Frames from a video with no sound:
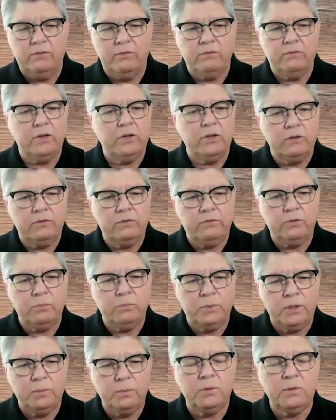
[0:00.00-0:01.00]
very few
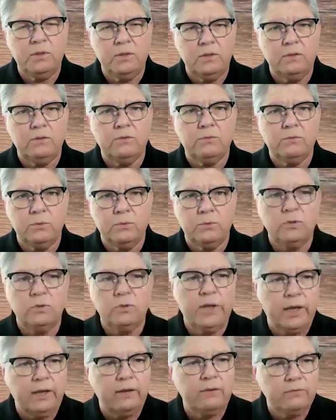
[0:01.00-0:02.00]
people in this world
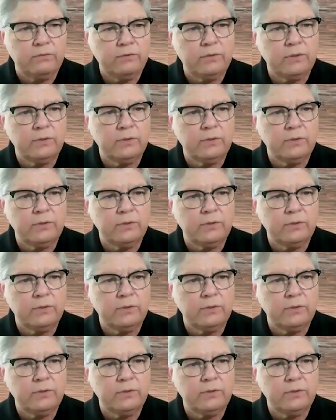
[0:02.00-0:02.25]
have.